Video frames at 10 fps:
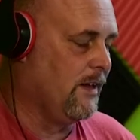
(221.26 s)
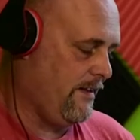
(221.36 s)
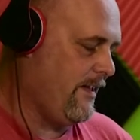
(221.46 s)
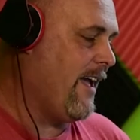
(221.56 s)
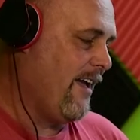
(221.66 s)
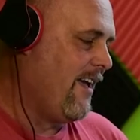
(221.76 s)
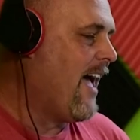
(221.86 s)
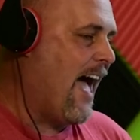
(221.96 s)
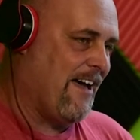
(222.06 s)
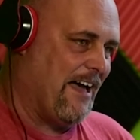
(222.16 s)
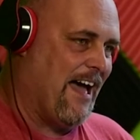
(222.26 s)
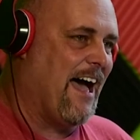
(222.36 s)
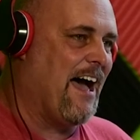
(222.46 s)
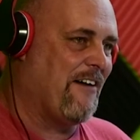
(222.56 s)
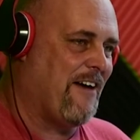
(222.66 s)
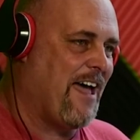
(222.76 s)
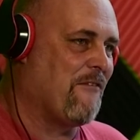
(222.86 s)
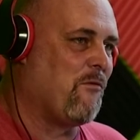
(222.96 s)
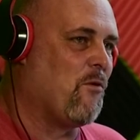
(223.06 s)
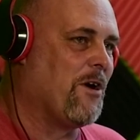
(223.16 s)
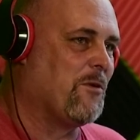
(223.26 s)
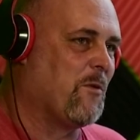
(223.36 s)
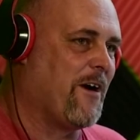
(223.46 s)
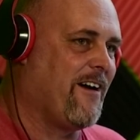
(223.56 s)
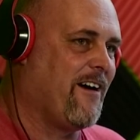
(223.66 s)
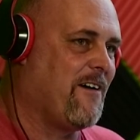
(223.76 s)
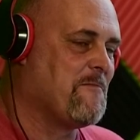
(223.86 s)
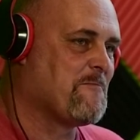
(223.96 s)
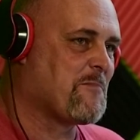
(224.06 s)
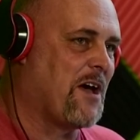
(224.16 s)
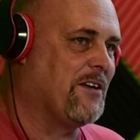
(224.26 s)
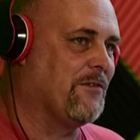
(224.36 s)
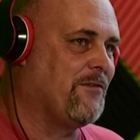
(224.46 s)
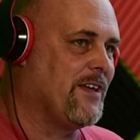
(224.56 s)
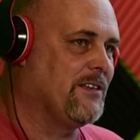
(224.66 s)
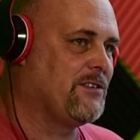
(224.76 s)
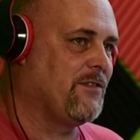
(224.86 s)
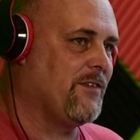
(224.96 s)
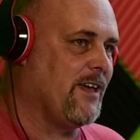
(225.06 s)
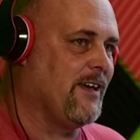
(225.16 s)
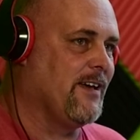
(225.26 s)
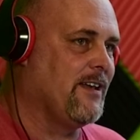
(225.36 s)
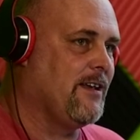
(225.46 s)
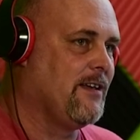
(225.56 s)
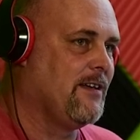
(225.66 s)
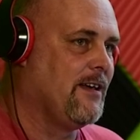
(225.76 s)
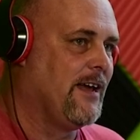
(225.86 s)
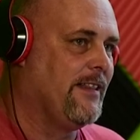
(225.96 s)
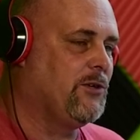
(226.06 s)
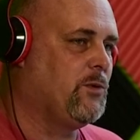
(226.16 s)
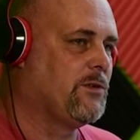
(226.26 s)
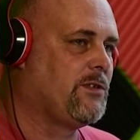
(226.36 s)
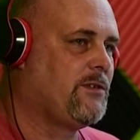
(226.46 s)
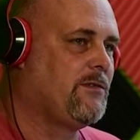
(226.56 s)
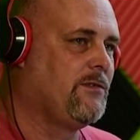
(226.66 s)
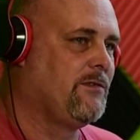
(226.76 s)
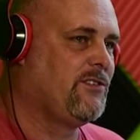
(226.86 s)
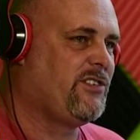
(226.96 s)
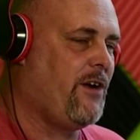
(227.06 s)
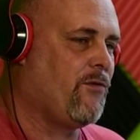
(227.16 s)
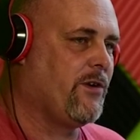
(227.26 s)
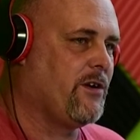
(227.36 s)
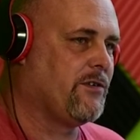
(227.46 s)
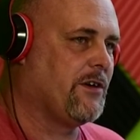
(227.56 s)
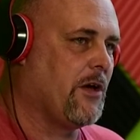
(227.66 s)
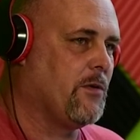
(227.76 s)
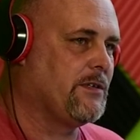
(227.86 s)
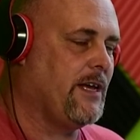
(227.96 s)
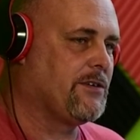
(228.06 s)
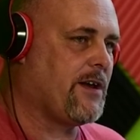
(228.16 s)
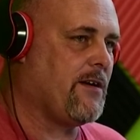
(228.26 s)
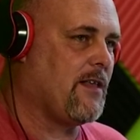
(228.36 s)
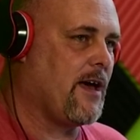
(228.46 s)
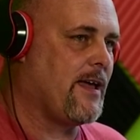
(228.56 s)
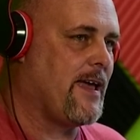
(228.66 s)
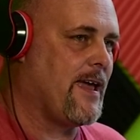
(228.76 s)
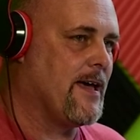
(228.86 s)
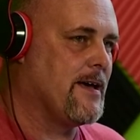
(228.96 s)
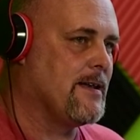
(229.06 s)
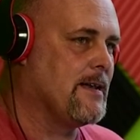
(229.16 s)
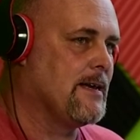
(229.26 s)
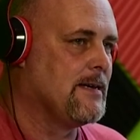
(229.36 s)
yeah, I have one where a defensive end, this was several years ago, it was East Carolina and